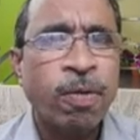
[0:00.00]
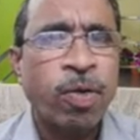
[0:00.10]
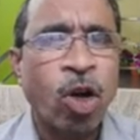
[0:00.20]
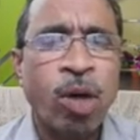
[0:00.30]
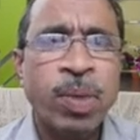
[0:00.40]

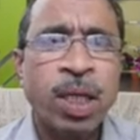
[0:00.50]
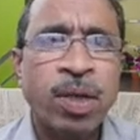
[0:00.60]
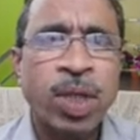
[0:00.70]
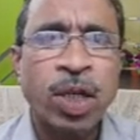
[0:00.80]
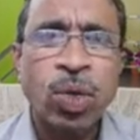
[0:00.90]
from
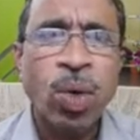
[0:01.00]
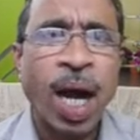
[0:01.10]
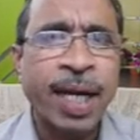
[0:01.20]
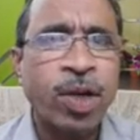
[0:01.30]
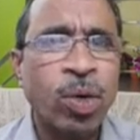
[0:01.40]
the two
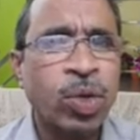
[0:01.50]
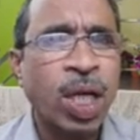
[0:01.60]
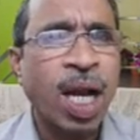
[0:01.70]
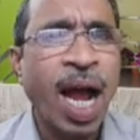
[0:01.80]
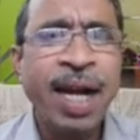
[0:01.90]

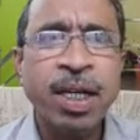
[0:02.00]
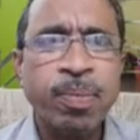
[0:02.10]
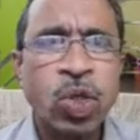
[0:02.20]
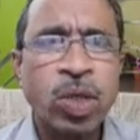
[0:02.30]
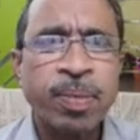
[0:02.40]
hydrogen
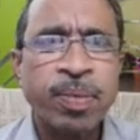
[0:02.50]
atoms.